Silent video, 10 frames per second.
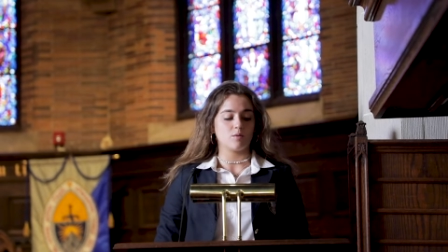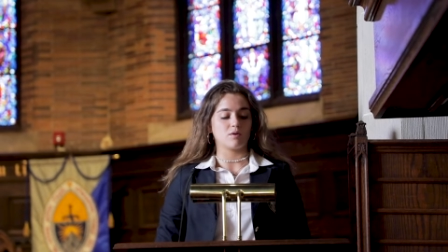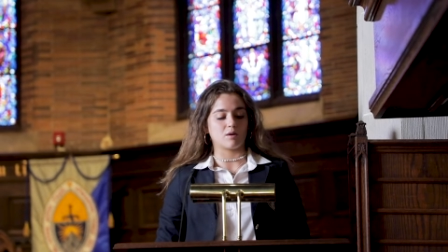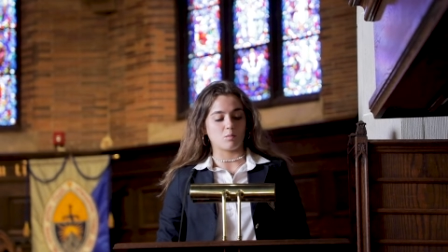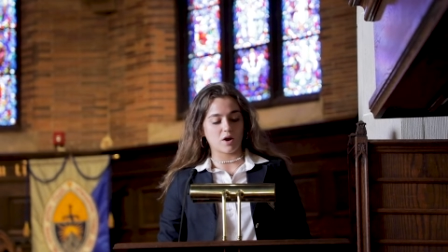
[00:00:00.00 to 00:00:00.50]

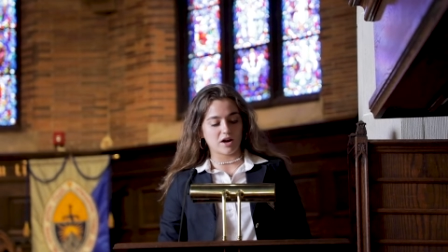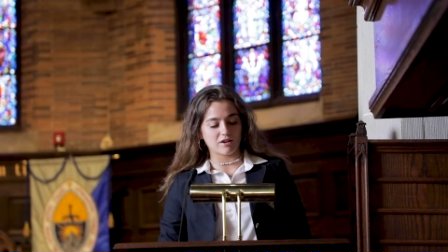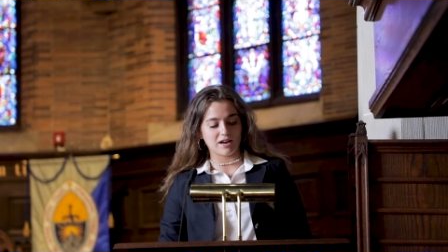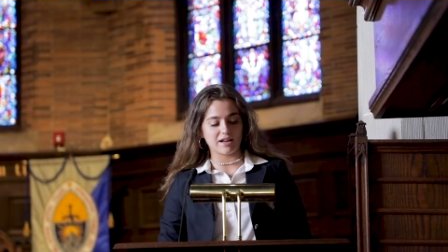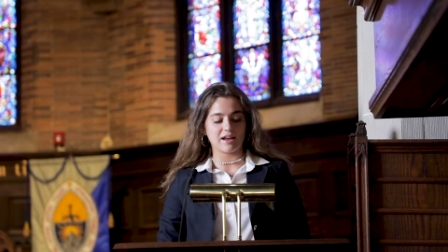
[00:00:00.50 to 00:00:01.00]
what I'm
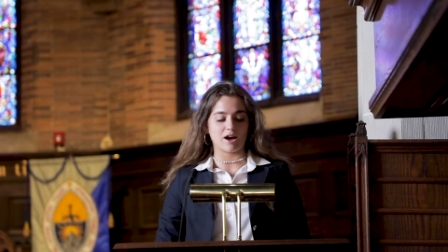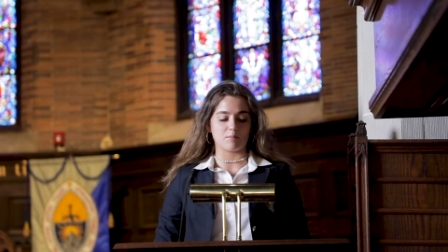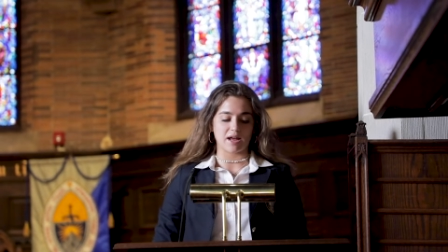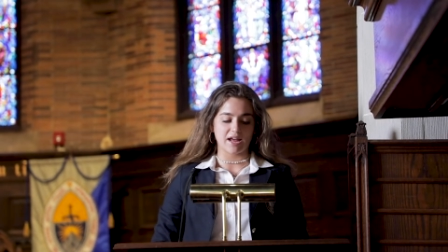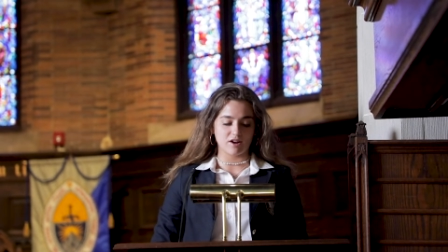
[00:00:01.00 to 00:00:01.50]
wearing, how
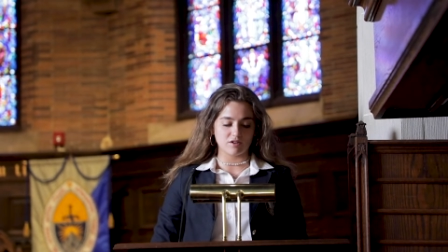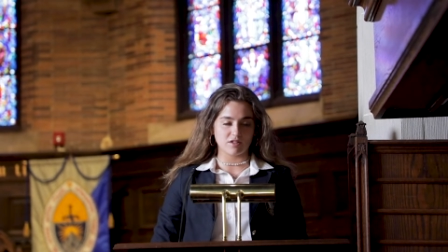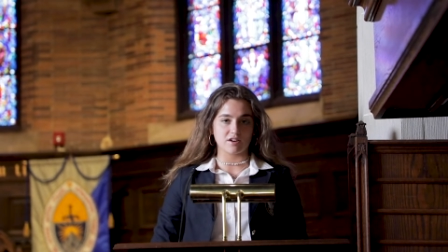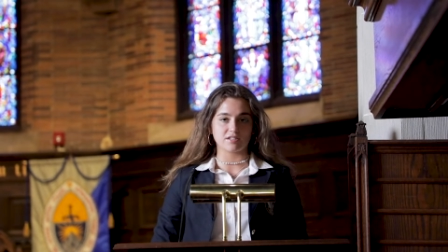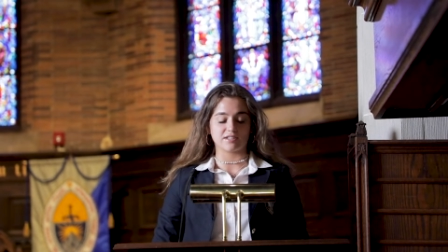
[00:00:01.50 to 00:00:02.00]
my hair looks,